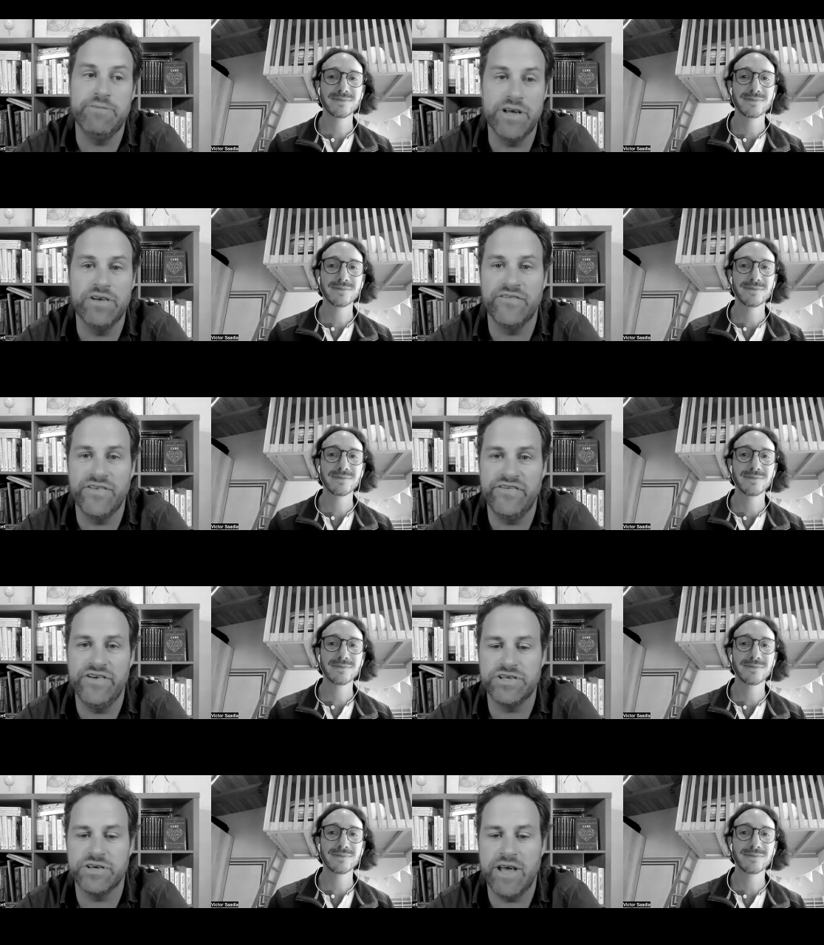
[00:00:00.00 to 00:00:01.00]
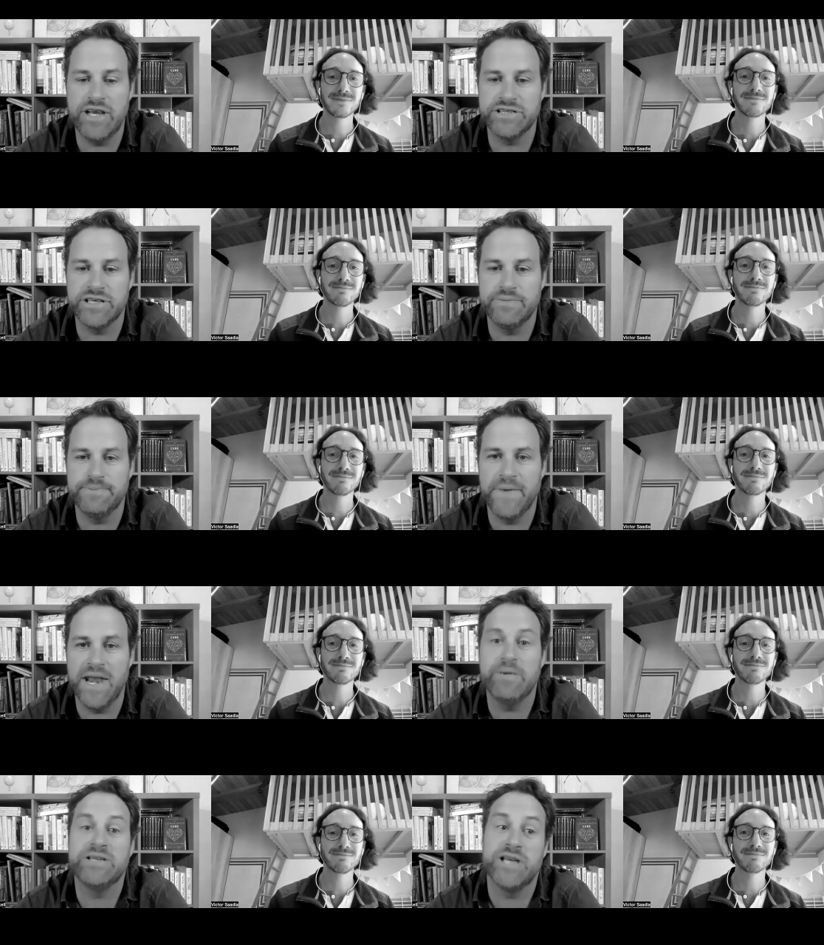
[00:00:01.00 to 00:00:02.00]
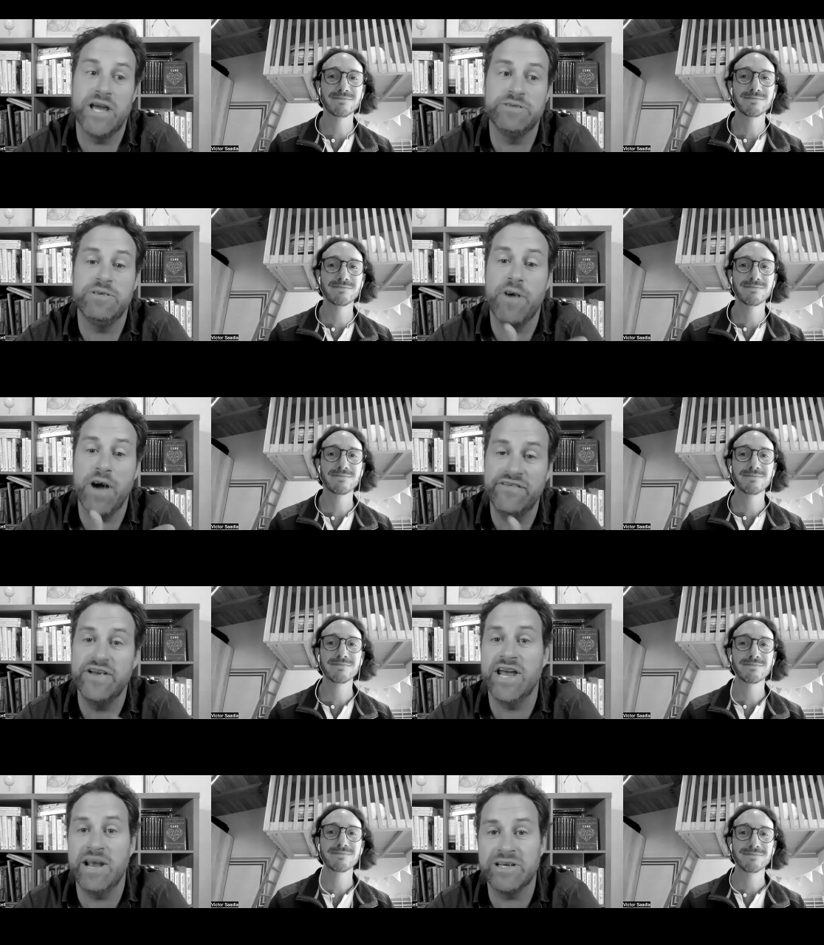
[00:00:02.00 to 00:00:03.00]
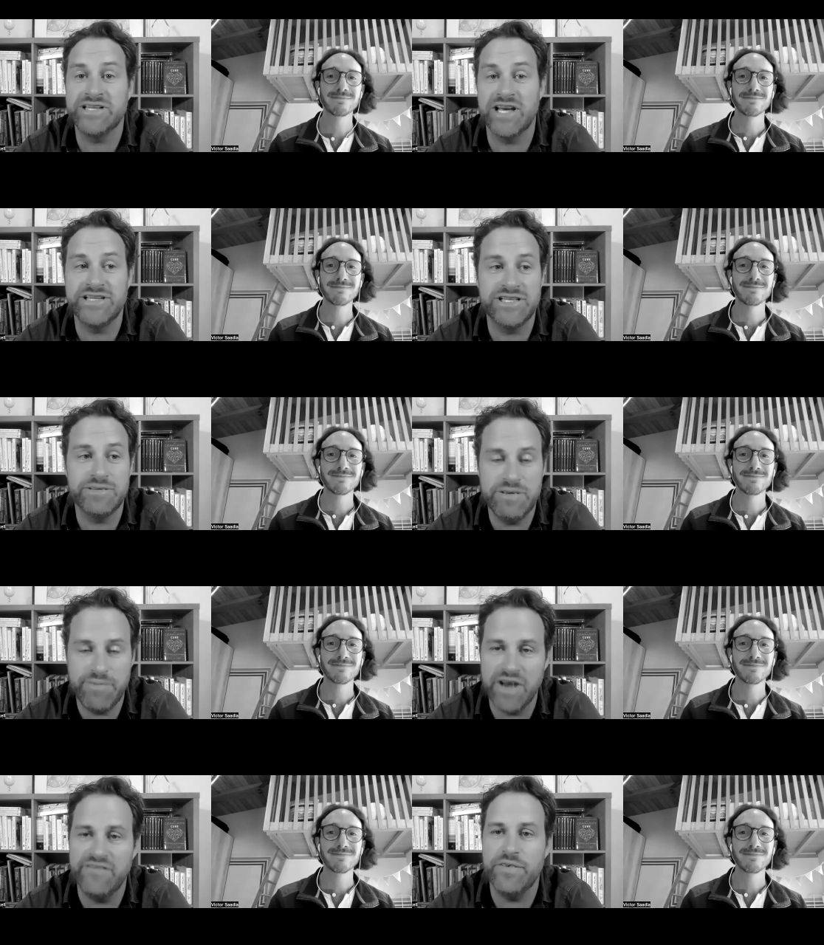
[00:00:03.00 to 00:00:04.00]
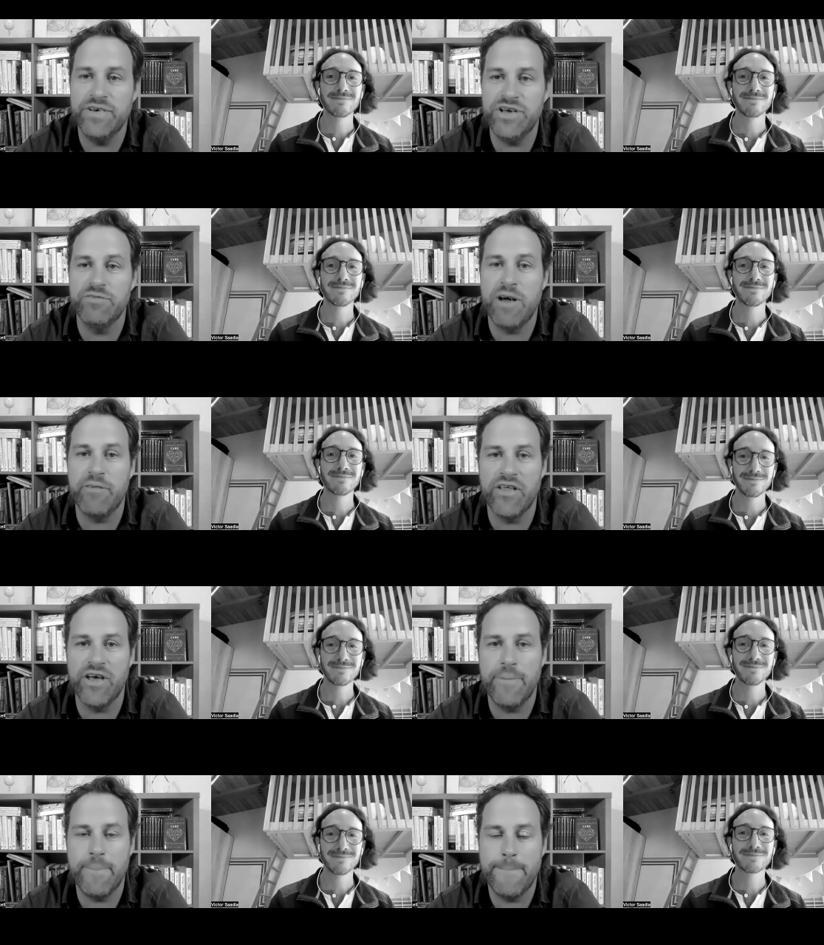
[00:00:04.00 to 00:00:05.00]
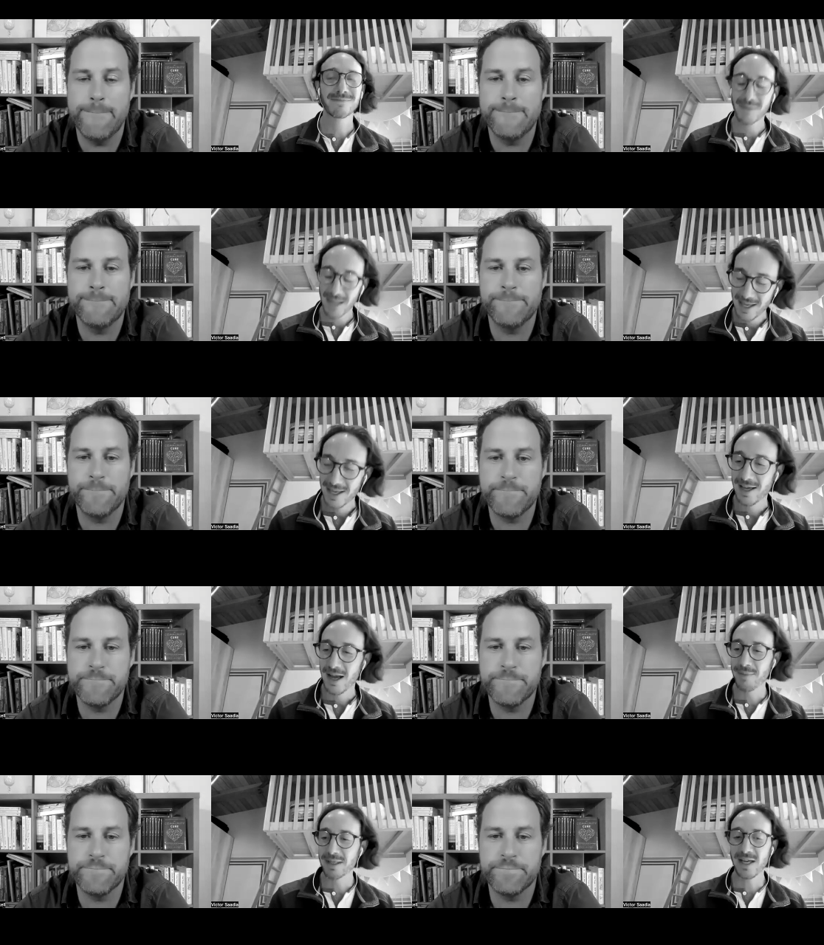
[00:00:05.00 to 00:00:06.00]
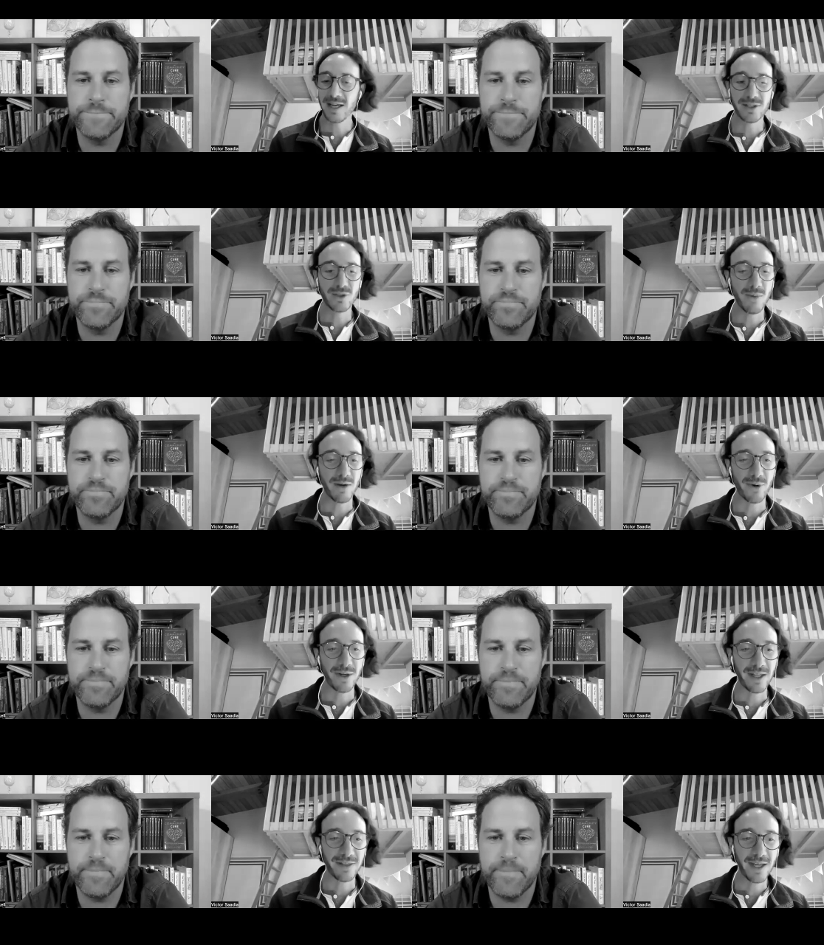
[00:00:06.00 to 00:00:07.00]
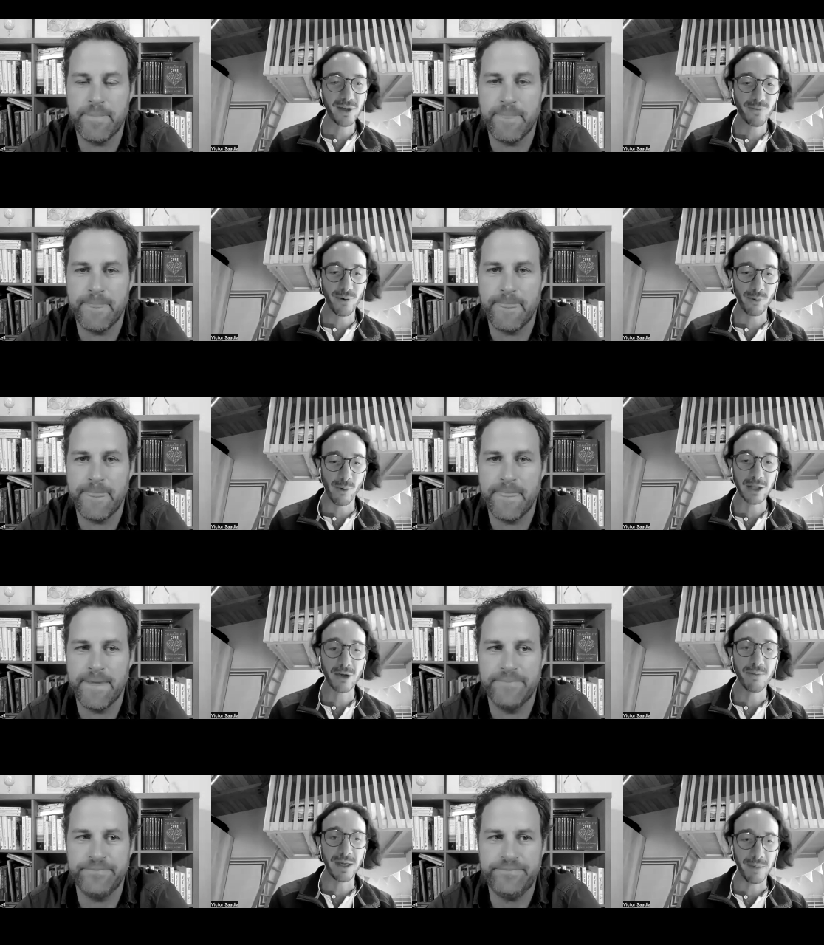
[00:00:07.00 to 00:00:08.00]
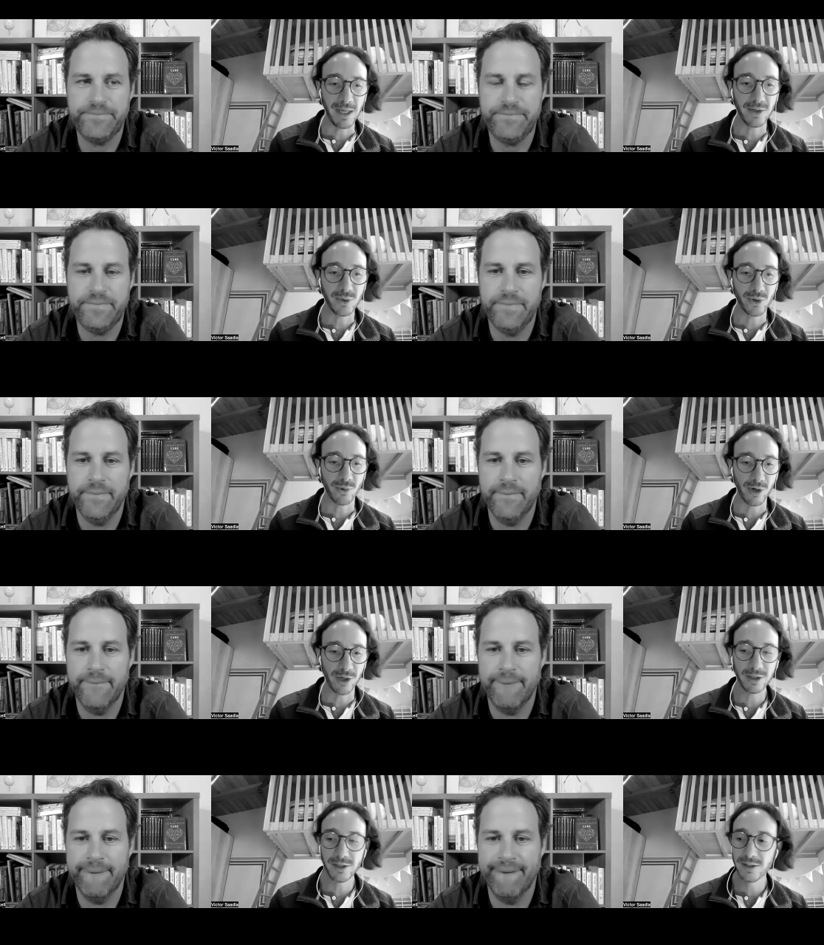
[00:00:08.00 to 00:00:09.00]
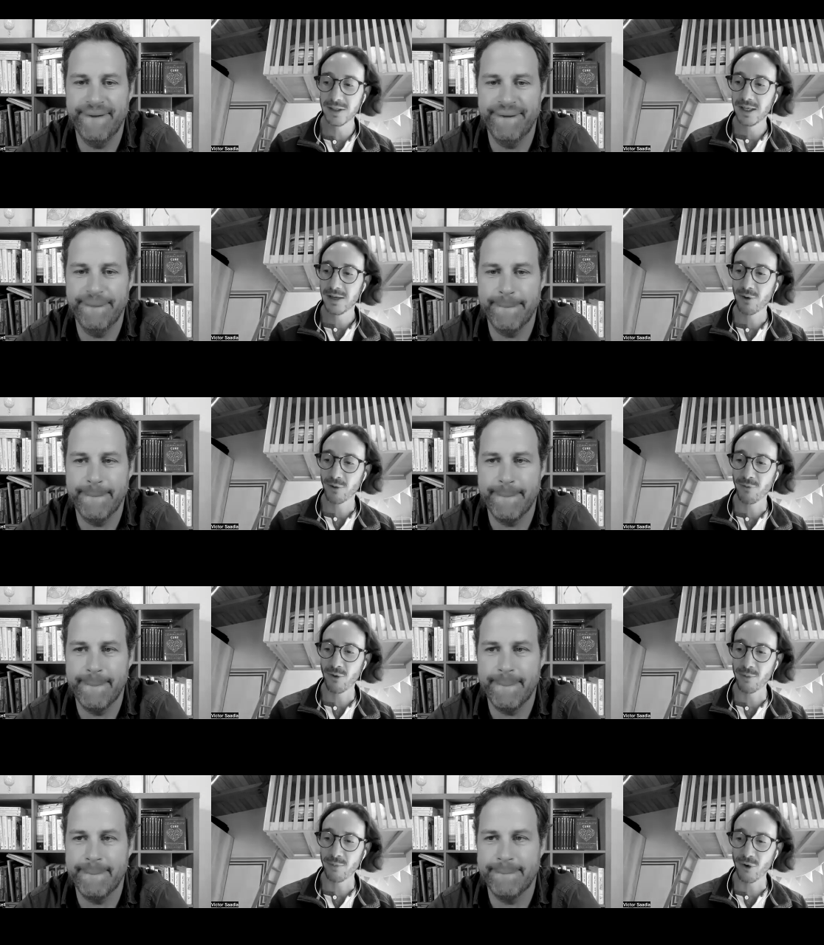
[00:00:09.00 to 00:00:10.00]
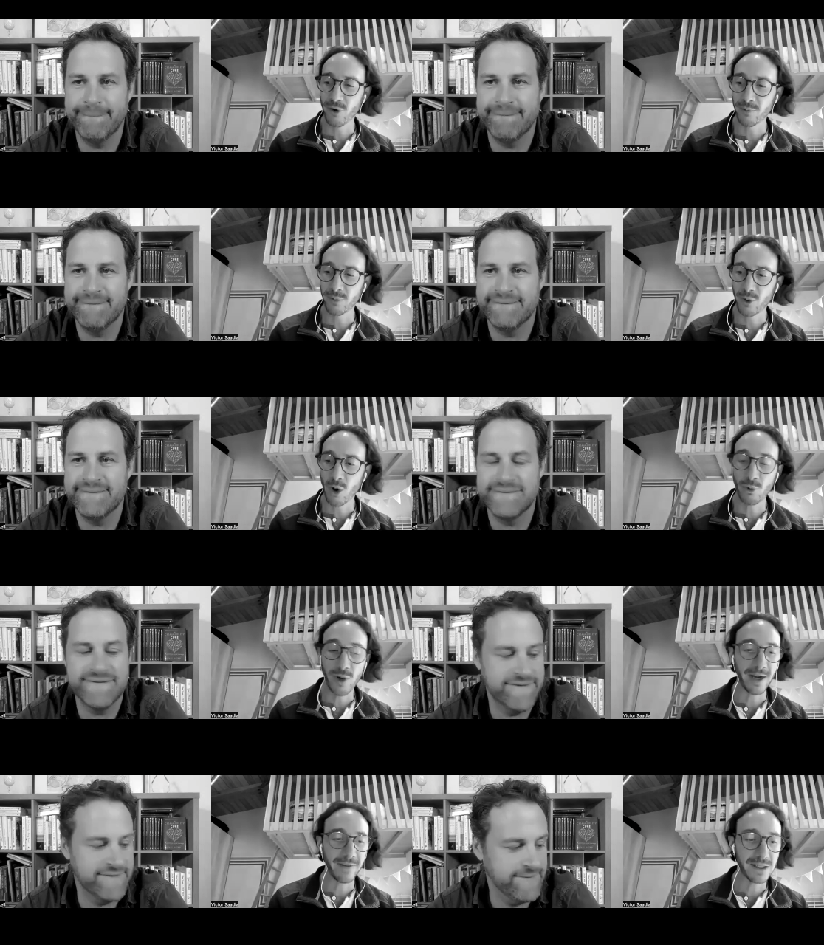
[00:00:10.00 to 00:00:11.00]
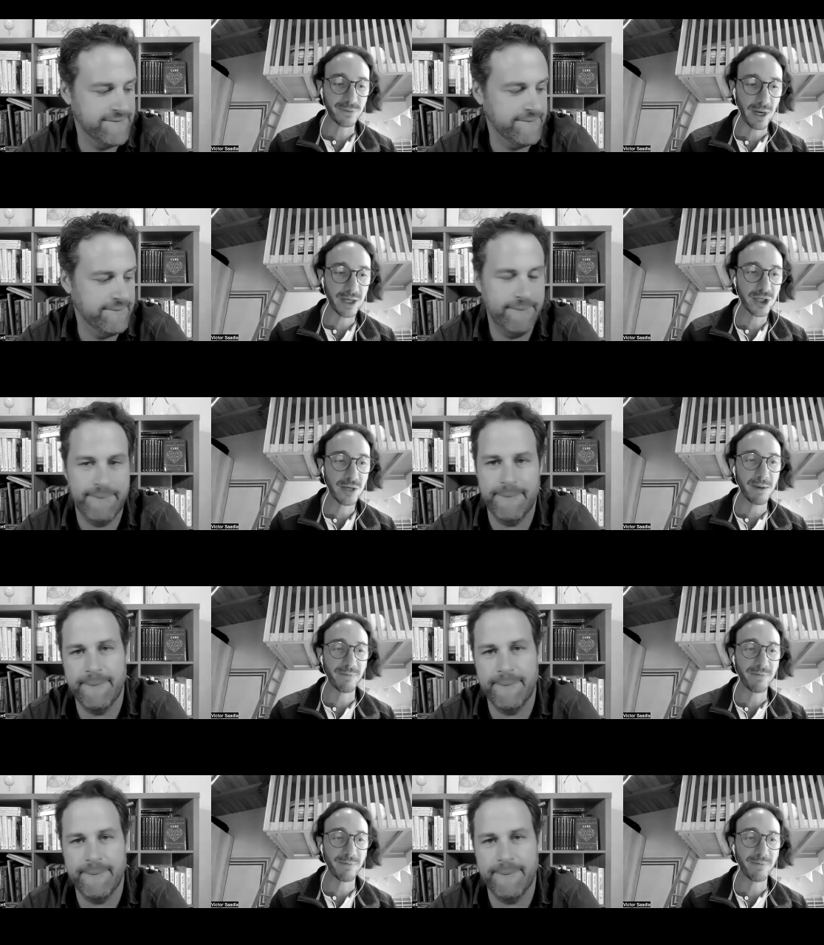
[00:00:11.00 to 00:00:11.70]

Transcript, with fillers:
Speaker 1: built for the future of medicine. And I'm excited to be part of it. And I'm excited to be part of it with you, my brother.
Speaker 2: I'm excited too, my friend. I thank you for welcoming me into your world, for for for co-creating this friendship